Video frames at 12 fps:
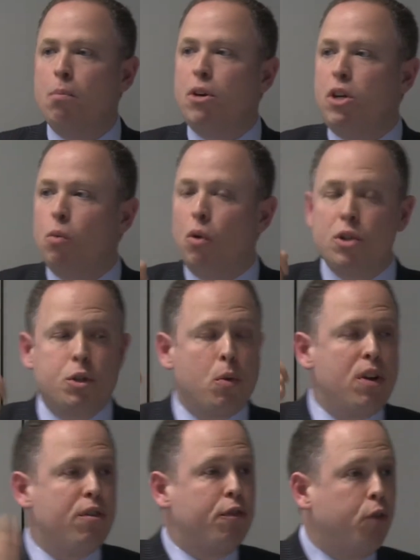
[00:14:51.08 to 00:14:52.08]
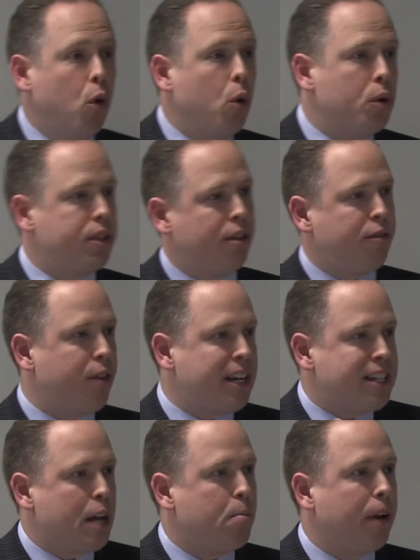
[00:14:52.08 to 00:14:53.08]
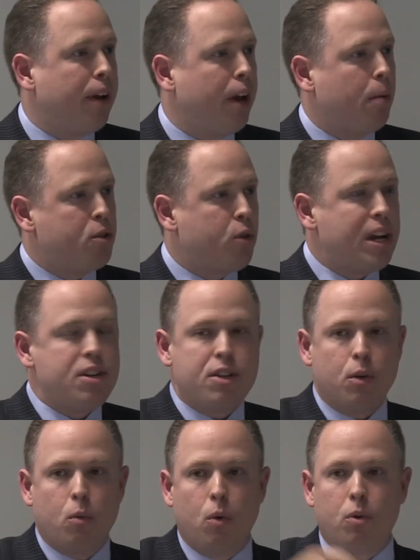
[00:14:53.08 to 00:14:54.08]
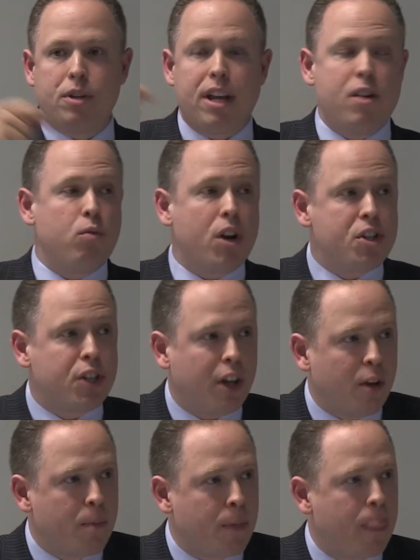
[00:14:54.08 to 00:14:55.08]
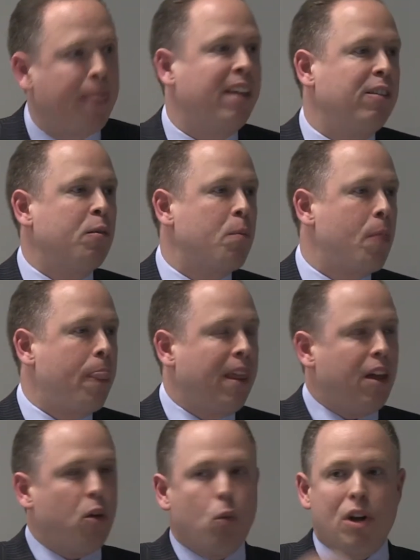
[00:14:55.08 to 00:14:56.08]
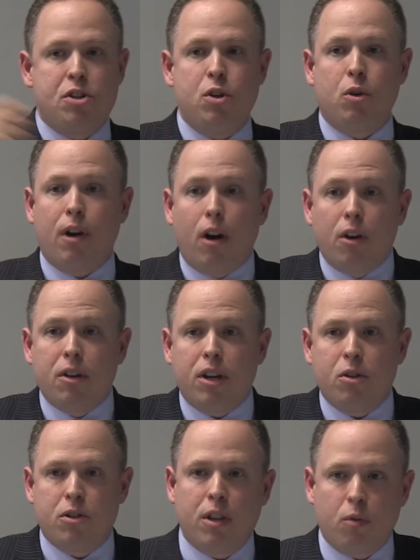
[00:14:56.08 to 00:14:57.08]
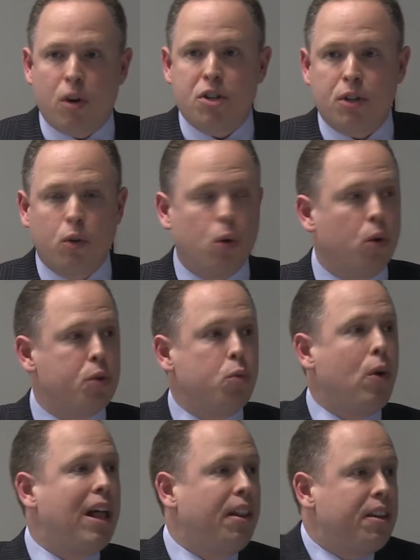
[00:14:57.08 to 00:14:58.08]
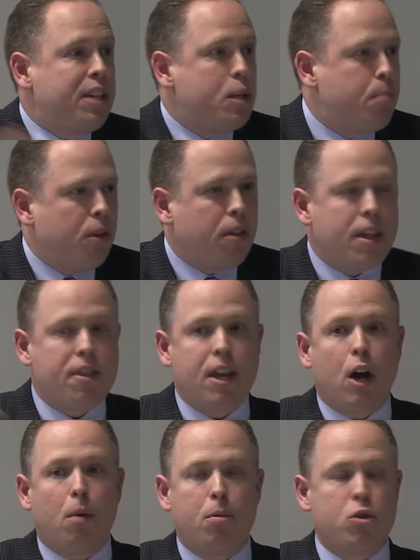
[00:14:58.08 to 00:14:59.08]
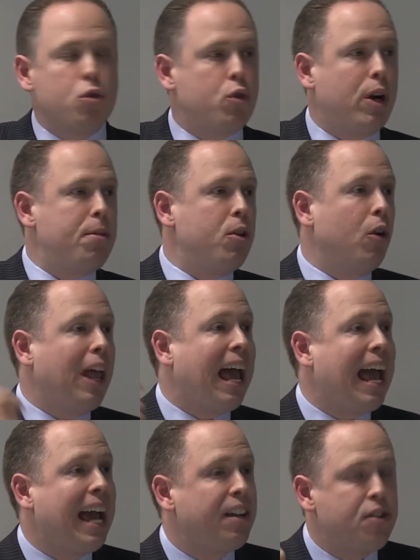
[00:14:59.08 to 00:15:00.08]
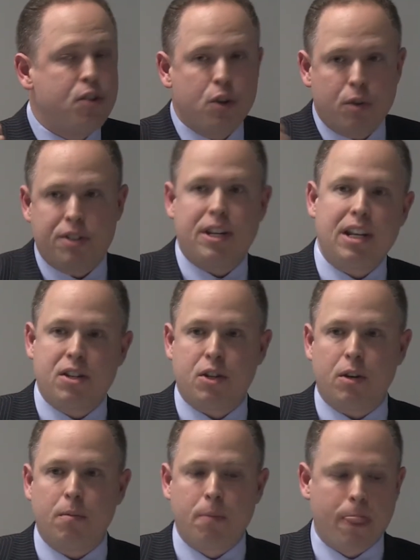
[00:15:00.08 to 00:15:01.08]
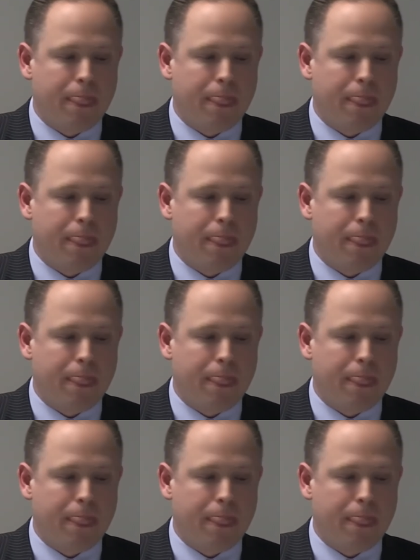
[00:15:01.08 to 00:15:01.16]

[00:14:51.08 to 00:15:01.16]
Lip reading: but you want to enforce, for example, an arbitration award in Russia, whilst you could argue to the Russian courts, well, the arbitral tribunal had jurisdiction